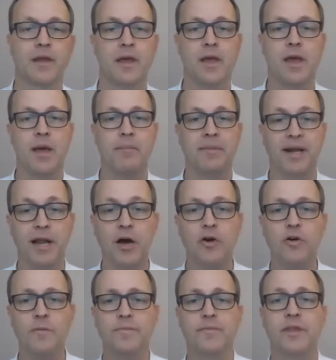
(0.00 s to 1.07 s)

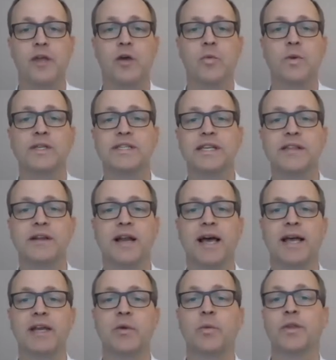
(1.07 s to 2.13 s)
Below, we see the
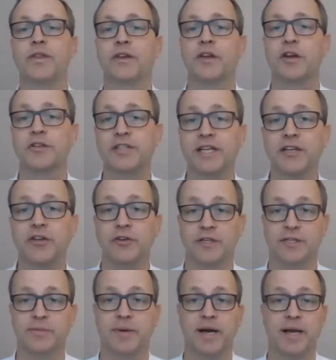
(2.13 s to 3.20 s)
lining with continuous
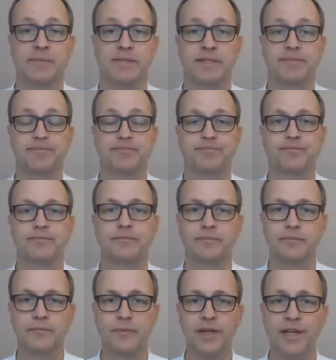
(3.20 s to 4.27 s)
pipes.
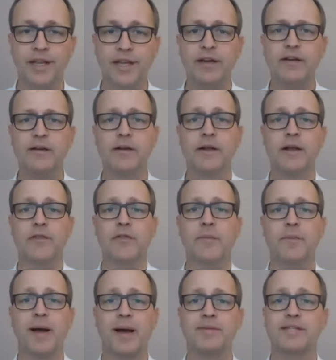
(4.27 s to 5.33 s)
Here, the
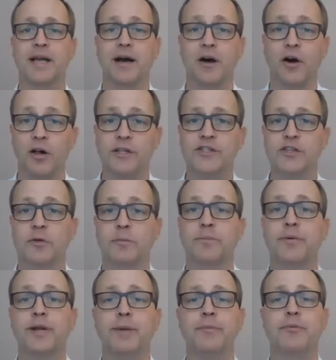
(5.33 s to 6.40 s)
pipes are also
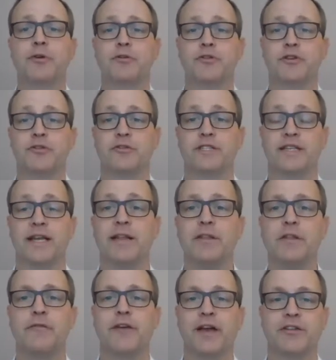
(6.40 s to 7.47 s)
pre-produced in the
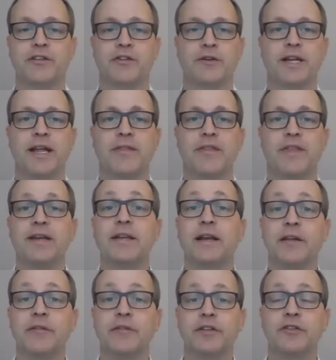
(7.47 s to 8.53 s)
factory and then
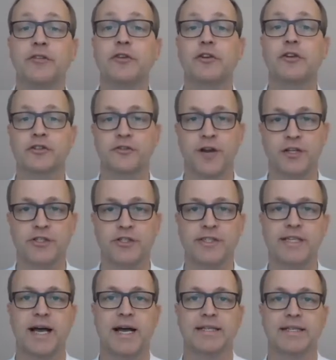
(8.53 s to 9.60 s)
delivered to the construction
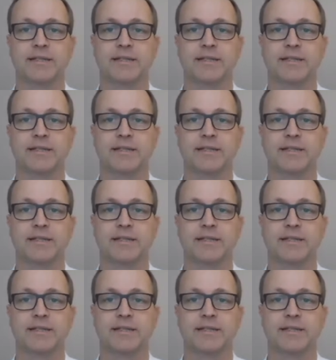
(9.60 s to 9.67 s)
site.